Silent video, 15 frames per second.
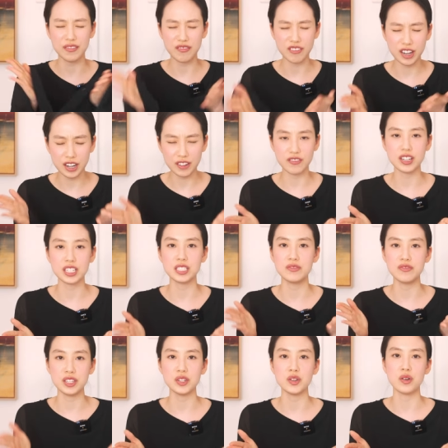very first
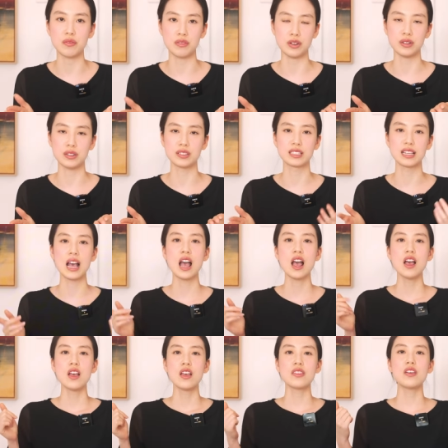video of yours.
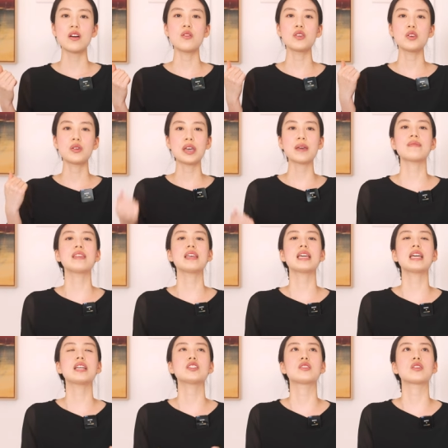Though you keep
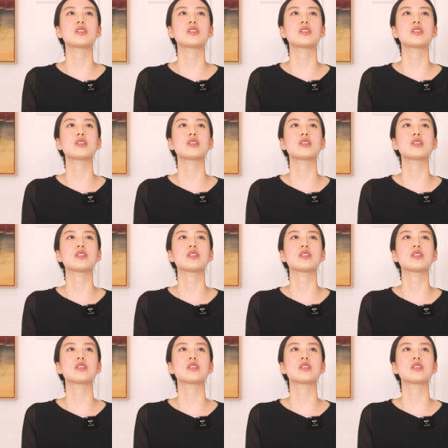thinking to